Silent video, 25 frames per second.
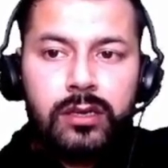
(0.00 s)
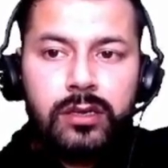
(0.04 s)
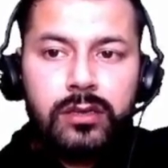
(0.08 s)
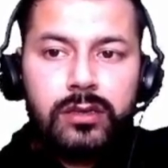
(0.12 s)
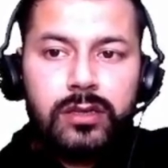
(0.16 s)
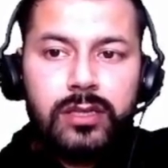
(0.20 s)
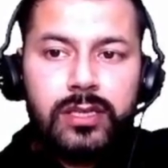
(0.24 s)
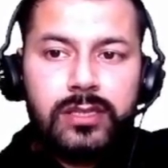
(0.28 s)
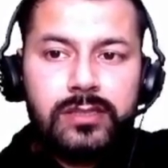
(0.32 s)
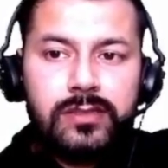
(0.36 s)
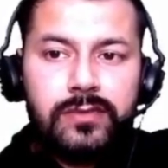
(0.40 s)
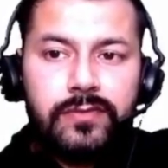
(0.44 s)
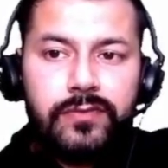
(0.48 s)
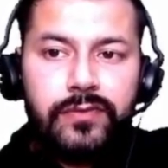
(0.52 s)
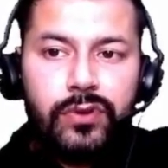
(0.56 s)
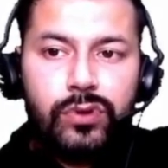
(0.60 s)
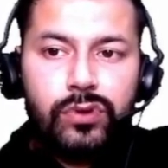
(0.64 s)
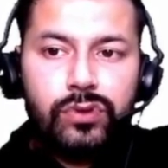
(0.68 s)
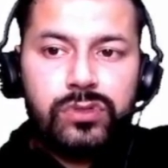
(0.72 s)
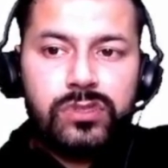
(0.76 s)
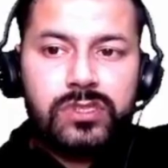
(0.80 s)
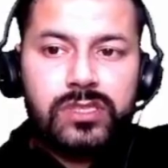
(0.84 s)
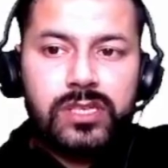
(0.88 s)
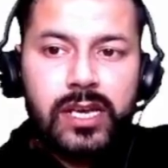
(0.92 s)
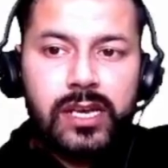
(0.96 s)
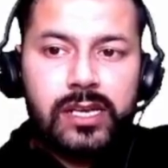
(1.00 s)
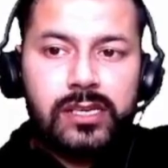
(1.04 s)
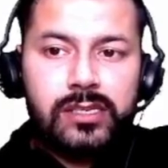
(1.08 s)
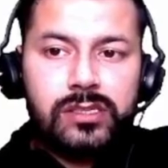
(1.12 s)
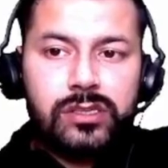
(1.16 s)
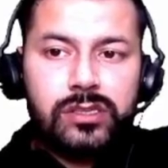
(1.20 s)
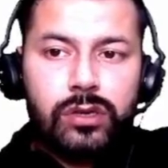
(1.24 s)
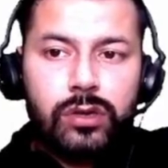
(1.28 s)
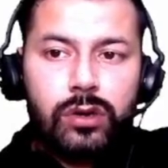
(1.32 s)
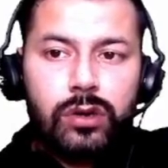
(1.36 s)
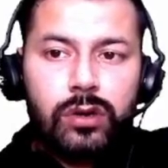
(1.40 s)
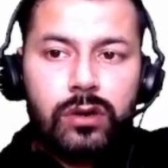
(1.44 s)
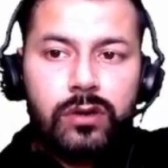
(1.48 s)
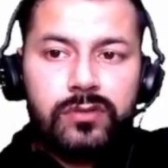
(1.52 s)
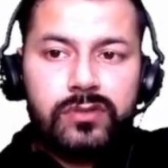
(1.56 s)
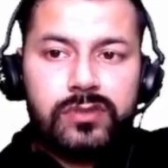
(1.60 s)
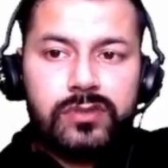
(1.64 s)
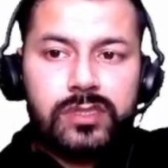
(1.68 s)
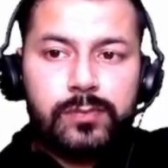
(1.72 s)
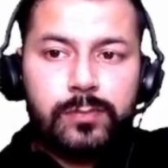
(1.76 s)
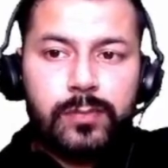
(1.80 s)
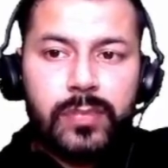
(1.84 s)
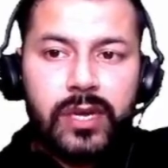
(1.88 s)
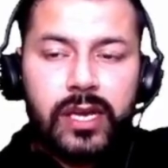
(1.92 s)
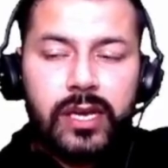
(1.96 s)
This few size of
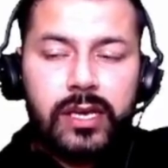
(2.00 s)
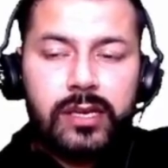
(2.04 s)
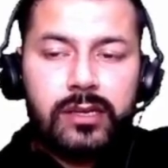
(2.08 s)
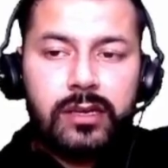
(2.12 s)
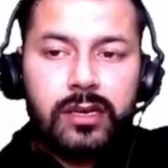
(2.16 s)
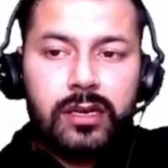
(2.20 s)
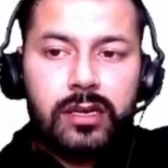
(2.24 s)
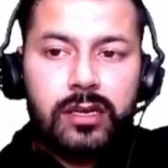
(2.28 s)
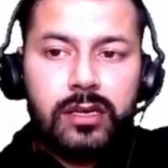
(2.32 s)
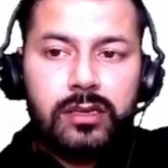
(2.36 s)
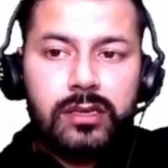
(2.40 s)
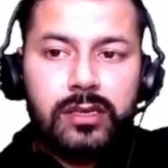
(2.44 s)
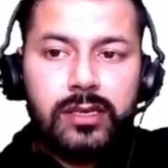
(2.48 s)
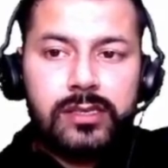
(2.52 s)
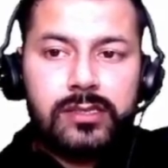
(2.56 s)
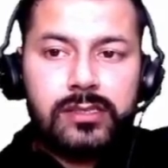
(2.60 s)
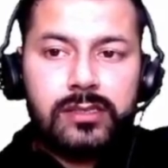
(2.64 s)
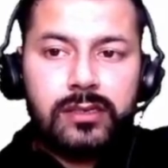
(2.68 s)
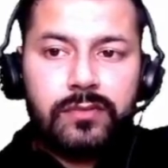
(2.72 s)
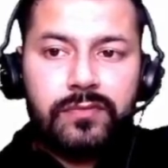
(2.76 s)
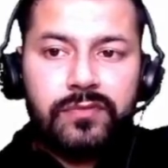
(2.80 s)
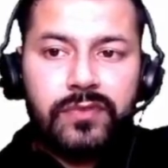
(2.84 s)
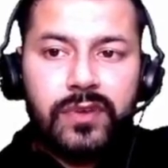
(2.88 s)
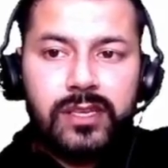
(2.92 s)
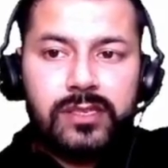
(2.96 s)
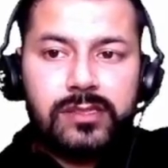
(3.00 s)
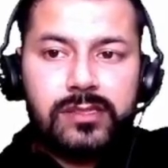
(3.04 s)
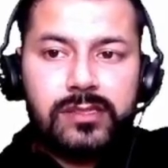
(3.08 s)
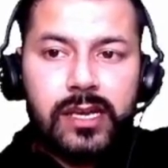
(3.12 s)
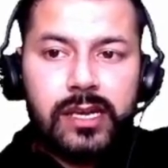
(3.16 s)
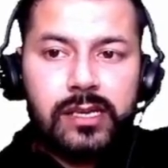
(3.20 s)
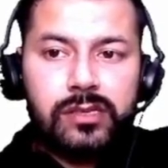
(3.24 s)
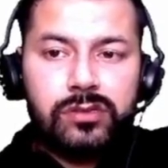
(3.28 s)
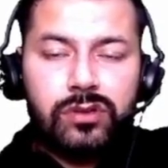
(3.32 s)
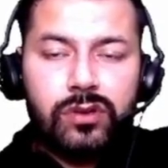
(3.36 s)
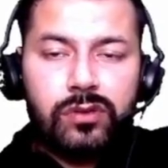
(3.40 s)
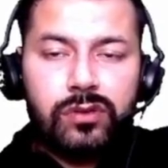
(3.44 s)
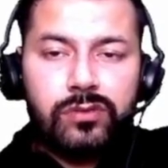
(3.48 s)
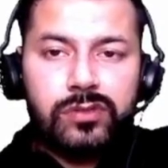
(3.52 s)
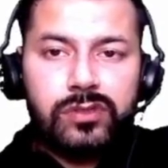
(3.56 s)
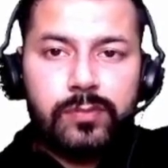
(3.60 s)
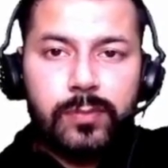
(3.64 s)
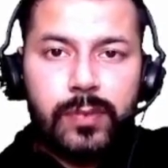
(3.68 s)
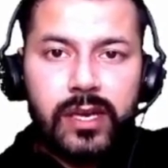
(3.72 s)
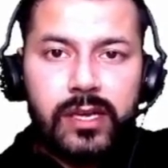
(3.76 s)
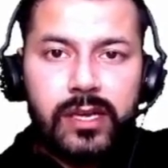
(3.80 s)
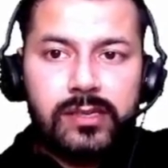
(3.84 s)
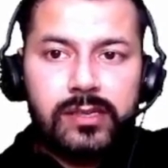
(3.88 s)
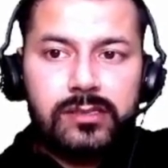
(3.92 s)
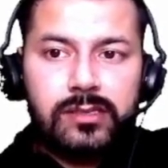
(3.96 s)
space, this fixed size of
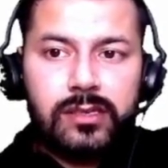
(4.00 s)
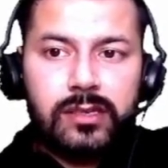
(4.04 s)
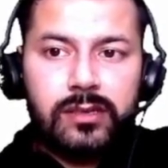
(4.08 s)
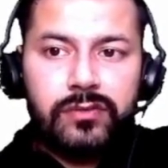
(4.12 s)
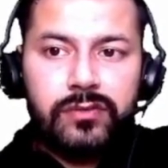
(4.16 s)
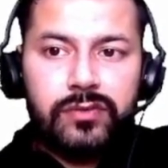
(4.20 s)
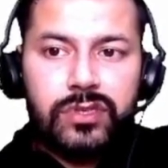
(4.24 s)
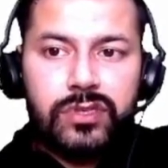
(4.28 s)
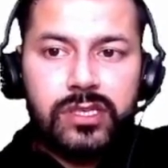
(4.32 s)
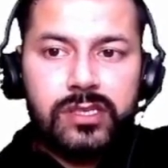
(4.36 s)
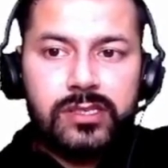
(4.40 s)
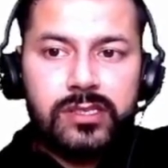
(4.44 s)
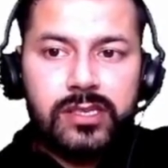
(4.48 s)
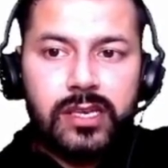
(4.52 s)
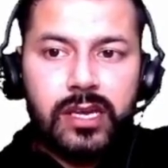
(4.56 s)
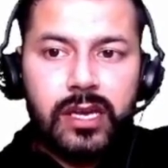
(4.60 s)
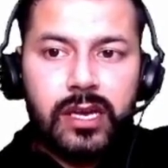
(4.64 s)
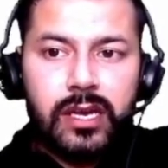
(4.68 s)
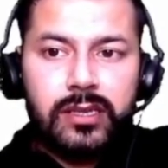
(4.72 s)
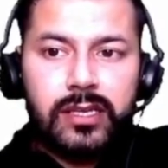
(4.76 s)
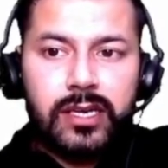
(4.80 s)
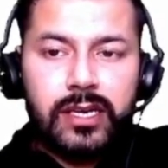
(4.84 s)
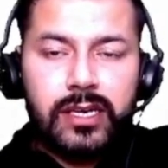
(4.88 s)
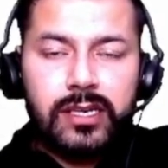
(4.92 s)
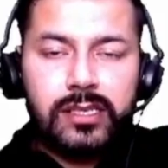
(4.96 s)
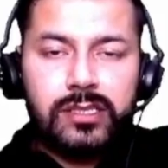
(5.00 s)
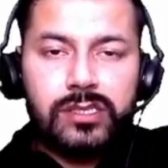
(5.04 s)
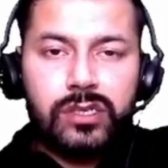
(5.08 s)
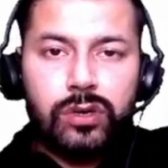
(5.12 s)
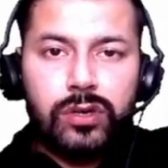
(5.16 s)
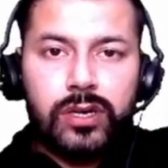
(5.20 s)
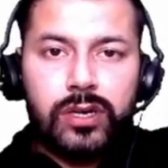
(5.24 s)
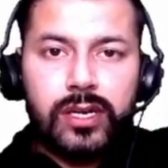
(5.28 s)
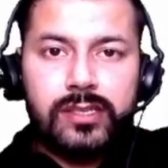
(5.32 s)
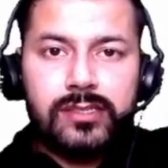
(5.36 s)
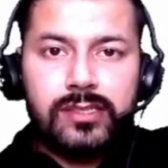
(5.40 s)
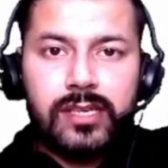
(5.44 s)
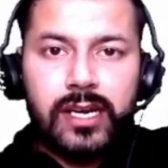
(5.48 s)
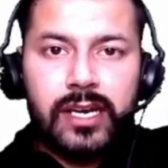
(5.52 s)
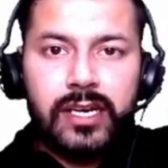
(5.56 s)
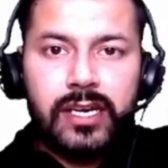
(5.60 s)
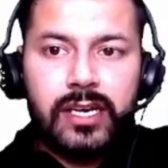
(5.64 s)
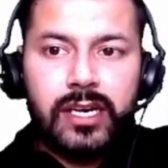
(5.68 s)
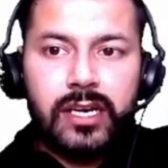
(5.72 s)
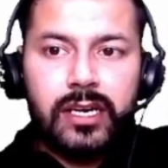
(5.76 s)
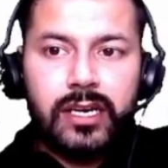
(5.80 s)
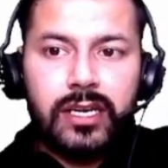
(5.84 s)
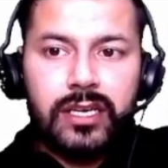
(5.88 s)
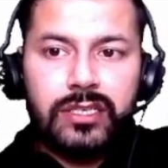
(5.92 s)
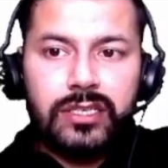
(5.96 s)
space which is here, that is known as
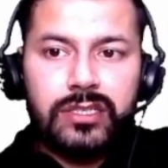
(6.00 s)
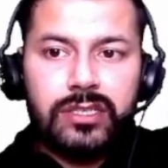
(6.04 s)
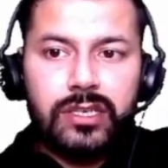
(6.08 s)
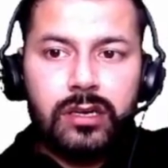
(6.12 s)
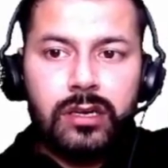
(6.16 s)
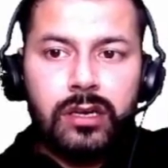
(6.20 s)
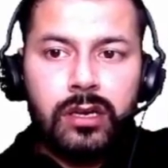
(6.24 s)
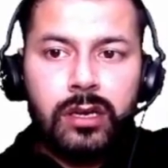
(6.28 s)
indentation.